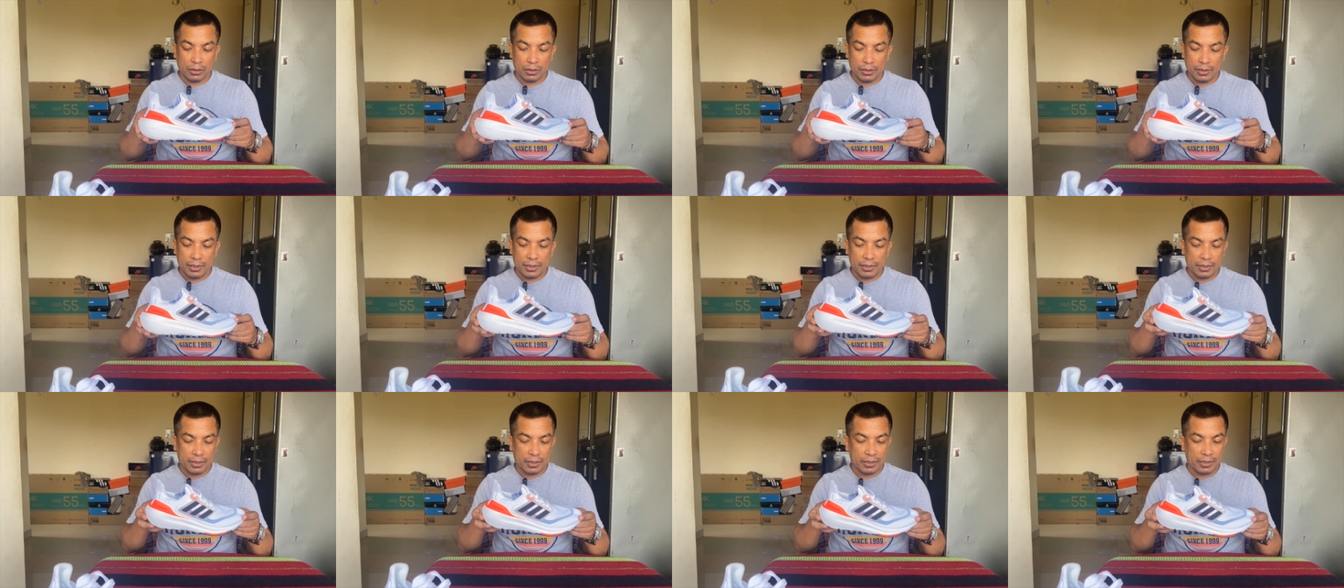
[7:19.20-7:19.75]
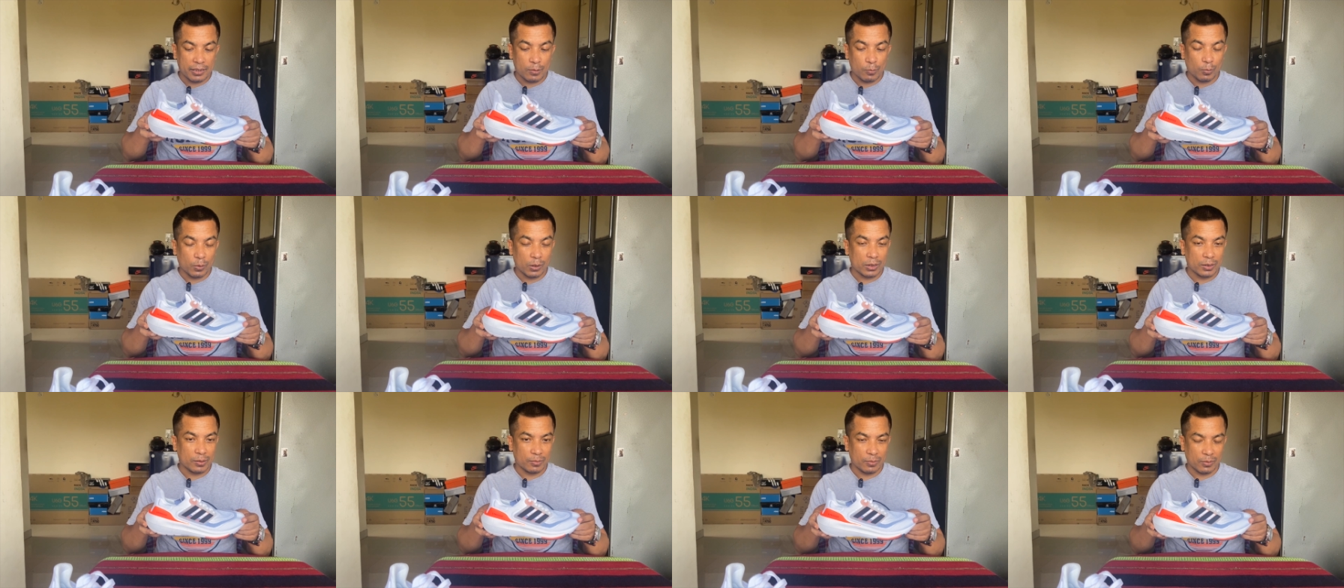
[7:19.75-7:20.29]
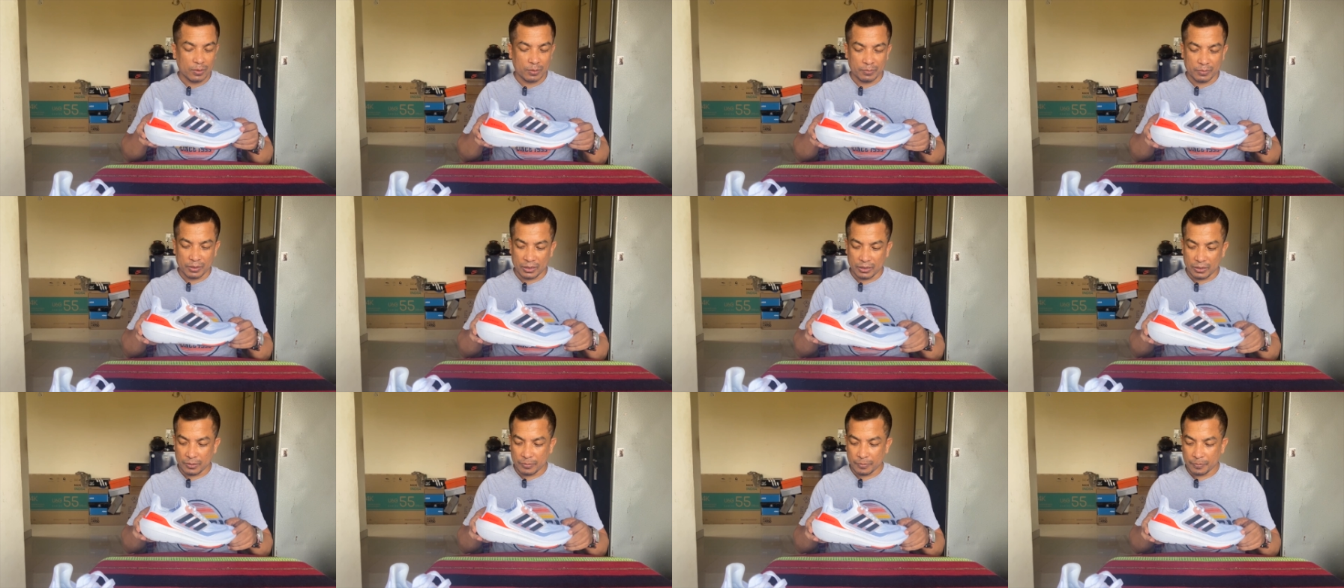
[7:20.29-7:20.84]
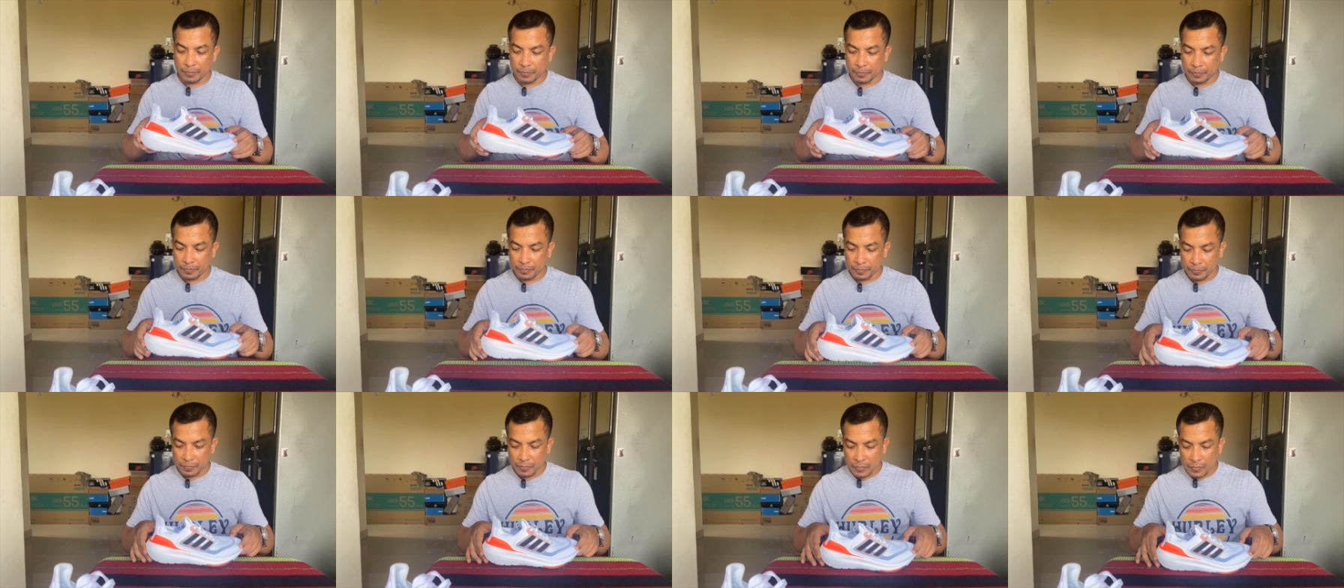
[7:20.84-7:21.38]
this still works for me.
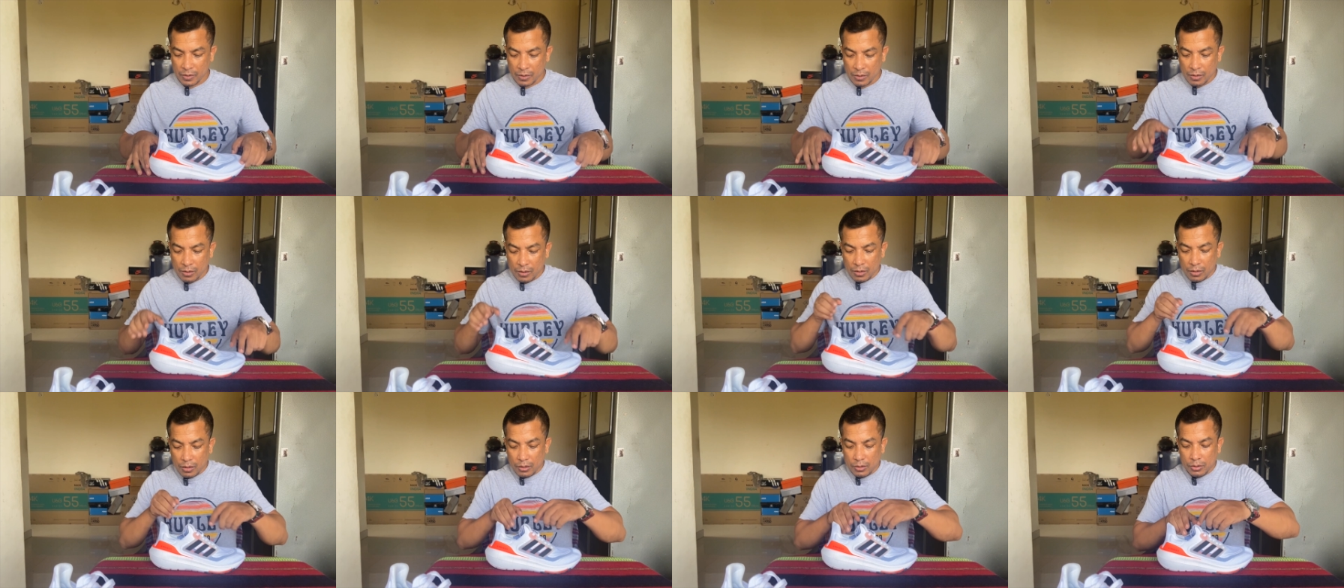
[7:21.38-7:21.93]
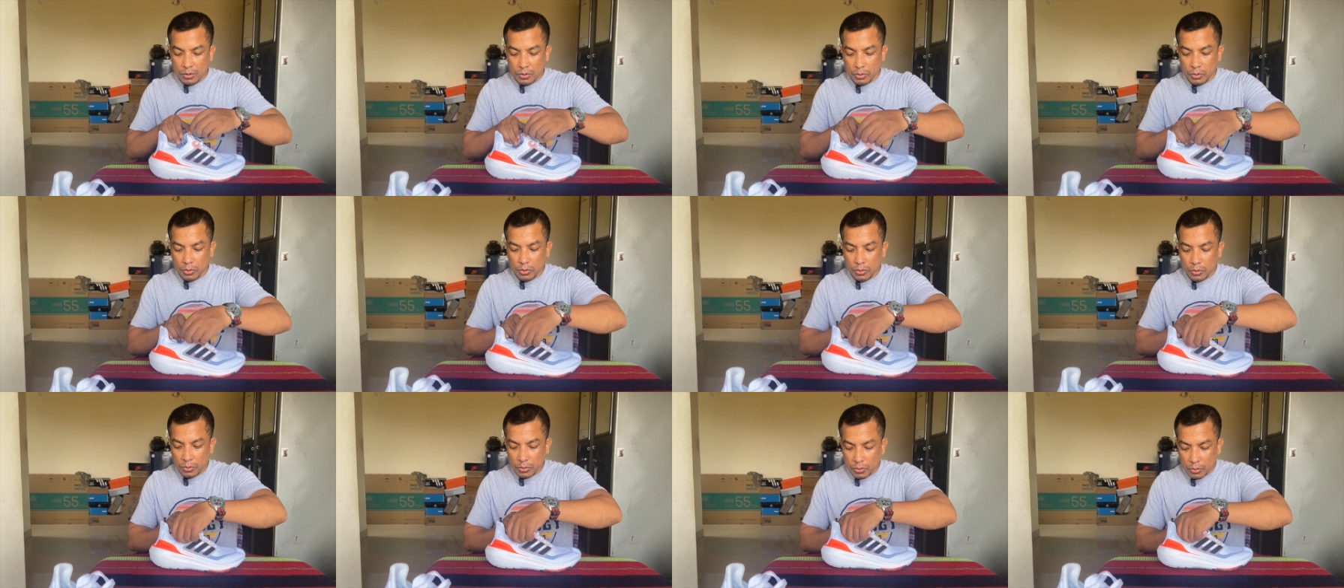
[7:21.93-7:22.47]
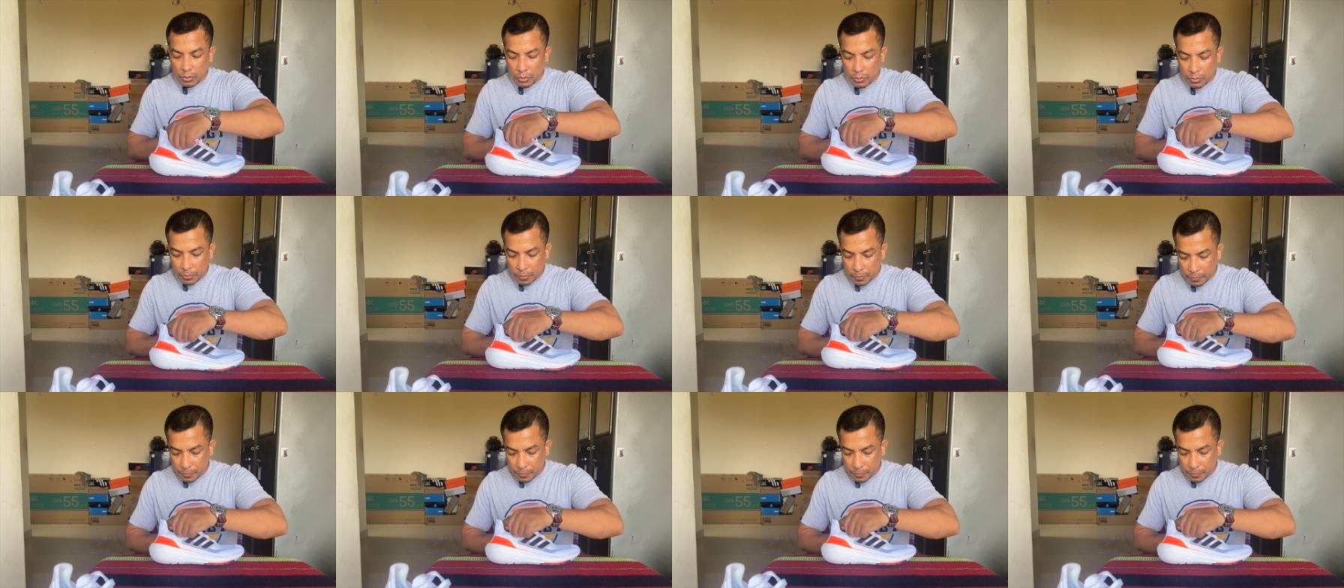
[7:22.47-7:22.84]
So